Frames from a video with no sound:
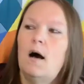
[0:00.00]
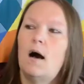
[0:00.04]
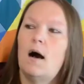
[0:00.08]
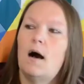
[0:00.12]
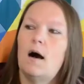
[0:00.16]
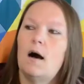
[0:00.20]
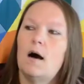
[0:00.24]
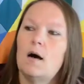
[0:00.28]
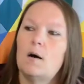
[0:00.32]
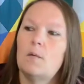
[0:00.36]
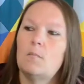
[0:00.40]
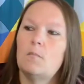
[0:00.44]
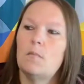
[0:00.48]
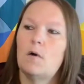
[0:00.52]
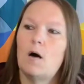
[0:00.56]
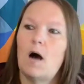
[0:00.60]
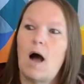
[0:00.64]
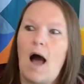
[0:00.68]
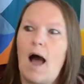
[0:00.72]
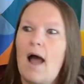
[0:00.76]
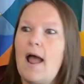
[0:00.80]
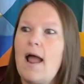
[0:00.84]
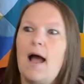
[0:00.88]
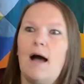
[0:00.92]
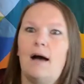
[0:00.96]

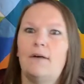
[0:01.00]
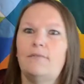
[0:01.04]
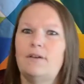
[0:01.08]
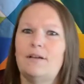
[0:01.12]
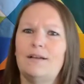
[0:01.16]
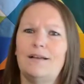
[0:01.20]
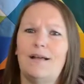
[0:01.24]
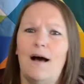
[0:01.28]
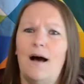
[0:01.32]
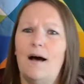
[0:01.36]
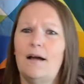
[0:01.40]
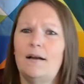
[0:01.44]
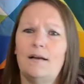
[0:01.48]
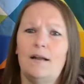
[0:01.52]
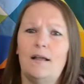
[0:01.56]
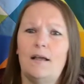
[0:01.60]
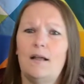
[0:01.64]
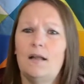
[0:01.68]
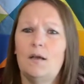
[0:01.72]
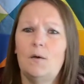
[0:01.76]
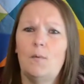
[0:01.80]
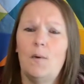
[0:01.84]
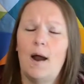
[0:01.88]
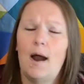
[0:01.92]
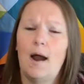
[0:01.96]
I haven't gotten
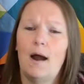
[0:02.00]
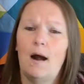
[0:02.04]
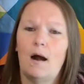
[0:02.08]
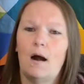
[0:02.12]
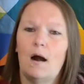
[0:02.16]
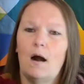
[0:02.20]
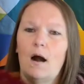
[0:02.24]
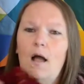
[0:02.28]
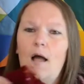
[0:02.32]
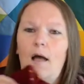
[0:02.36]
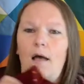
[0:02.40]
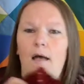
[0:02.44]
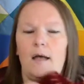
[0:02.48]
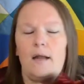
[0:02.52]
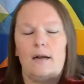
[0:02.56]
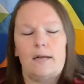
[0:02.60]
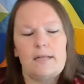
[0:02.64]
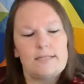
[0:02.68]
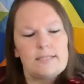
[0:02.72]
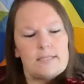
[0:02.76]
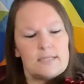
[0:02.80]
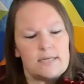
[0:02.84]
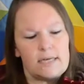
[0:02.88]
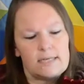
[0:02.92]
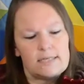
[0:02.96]
anywhere. And
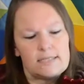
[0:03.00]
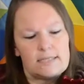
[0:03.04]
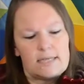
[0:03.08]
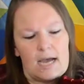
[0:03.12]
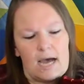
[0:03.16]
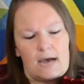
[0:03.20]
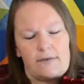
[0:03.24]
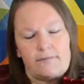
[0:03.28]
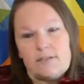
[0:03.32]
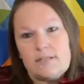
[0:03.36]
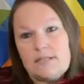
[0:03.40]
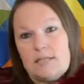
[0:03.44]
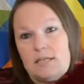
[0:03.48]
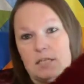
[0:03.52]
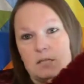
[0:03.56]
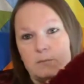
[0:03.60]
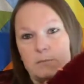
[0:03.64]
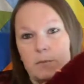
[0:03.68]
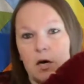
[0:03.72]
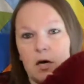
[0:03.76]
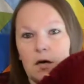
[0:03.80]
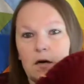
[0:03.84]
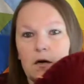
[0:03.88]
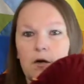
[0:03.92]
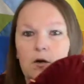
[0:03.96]
it's nice to have a stitch
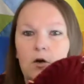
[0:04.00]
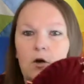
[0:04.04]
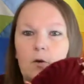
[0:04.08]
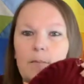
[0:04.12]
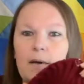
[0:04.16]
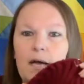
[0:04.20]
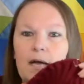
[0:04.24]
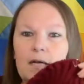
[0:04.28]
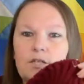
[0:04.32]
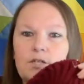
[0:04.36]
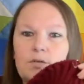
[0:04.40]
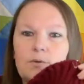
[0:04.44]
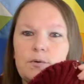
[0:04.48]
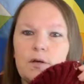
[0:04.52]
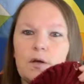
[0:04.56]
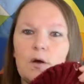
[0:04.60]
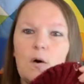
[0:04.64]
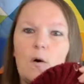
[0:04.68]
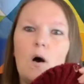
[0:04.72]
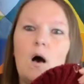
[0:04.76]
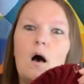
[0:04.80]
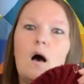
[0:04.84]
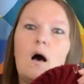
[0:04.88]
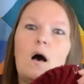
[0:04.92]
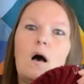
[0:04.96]
marker to go back to and
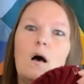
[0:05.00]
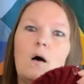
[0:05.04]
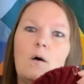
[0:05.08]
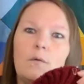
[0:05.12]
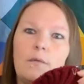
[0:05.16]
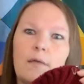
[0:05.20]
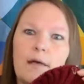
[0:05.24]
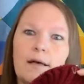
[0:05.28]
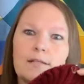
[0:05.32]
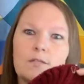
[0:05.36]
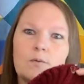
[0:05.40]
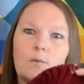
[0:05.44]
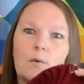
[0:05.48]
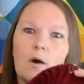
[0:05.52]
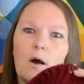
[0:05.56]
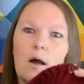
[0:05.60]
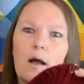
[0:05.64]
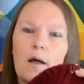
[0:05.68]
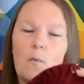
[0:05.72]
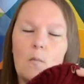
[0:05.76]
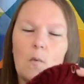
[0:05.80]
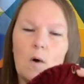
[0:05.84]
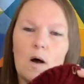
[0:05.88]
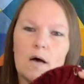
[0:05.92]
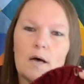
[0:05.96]
go, oh, that's where
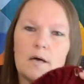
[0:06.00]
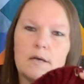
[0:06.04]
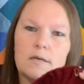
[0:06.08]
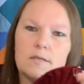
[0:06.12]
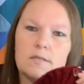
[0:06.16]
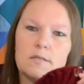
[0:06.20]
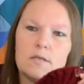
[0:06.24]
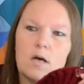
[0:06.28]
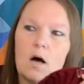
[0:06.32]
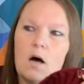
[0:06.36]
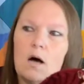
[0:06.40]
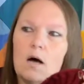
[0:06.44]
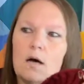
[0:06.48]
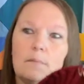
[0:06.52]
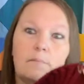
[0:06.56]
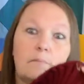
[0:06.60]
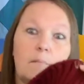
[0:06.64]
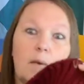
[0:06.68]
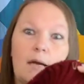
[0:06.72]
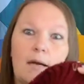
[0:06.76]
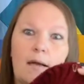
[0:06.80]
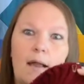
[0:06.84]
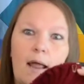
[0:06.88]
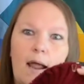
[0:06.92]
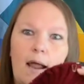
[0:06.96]
I was on
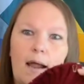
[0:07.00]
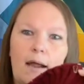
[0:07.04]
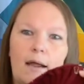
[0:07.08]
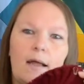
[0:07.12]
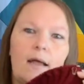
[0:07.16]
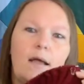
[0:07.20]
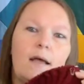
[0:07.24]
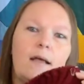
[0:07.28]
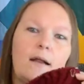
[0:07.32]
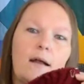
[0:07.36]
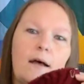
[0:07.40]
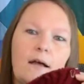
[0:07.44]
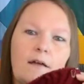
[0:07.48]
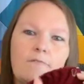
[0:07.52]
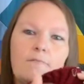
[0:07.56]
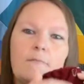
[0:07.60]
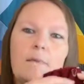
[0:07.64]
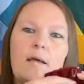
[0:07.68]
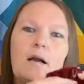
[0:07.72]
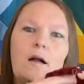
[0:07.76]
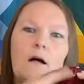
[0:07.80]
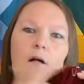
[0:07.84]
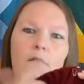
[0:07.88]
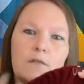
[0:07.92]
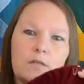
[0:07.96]
Monday, and I've
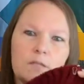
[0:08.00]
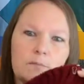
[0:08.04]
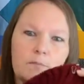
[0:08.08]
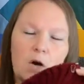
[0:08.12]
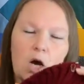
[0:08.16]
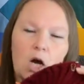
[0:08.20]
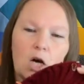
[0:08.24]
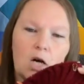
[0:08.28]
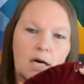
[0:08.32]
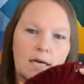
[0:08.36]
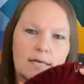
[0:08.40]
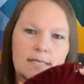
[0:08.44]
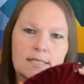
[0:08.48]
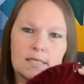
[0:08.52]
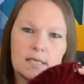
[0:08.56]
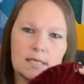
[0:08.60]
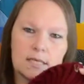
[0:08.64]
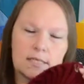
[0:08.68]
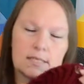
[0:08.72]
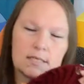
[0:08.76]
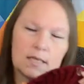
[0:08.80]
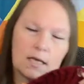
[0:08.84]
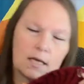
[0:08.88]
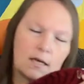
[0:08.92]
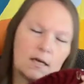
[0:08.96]
made all this progress
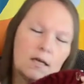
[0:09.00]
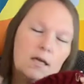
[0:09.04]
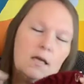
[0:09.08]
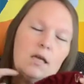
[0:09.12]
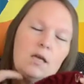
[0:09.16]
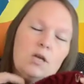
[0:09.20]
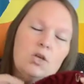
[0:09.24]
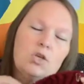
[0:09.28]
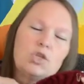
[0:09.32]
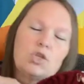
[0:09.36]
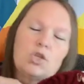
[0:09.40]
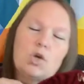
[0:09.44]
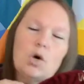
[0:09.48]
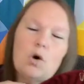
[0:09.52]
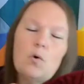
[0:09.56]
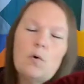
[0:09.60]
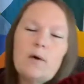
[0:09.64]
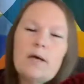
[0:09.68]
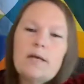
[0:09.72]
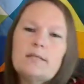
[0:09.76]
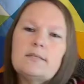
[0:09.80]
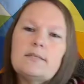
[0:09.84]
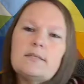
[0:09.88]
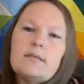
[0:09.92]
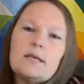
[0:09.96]
since then. So
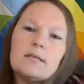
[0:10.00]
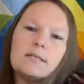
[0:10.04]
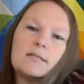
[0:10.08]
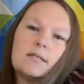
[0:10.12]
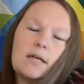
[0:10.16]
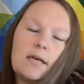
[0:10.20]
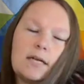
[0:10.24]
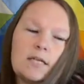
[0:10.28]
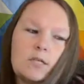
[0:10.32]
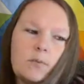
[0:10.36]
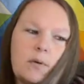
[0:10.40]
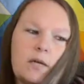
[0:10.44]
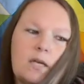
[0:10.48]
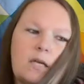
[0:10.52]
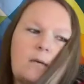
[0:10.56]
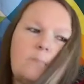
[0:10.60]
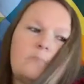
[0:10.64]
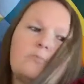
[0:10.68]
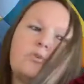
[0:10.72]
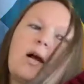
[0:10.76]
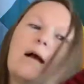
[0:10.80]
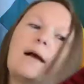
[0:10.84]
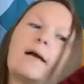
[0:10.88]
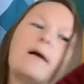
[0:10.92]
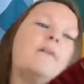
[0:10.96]
it's a nice way to keep
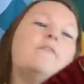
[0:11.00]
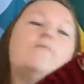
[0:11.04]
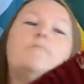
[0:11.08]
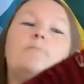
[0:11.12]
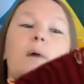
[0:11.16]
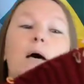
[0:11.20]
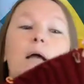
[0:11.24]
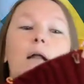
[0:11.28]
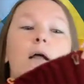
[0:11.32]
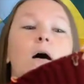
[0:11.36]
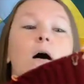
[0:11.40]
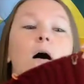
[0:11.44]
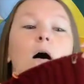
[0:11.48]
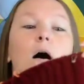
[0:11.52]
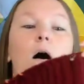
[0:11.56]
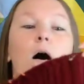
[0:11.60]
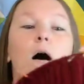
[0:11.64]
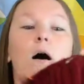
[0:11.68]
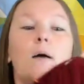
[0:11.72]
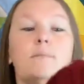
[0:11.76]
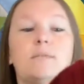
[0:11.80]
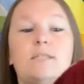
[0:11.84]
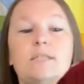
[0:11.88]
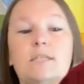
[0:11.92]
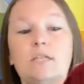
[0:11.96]
track of. But
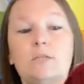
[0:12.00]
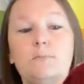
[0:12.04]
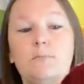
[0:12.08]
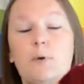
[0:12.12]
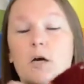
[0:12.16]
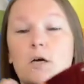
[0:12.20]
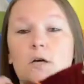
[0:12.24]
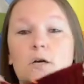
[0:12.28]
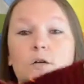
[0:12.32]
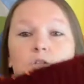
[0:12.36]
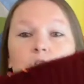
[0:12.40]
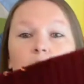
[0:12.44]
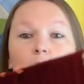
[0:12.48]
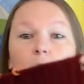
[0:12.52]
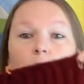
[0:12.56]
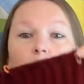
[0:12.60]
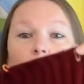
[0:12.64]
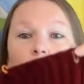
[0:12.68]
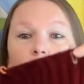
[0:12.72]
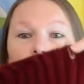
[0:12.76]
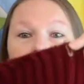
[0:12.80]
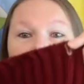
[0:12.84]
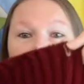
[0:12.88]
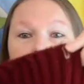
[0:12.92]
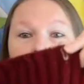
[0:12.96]
stitch markers
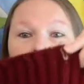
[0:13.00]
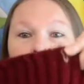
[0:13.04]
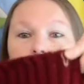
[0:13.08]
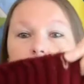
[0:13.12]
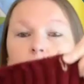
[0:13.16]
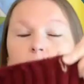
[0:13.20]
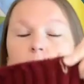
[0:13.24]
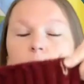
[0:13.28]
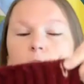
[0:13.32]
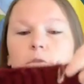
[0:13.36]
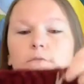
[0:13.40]
are your friend.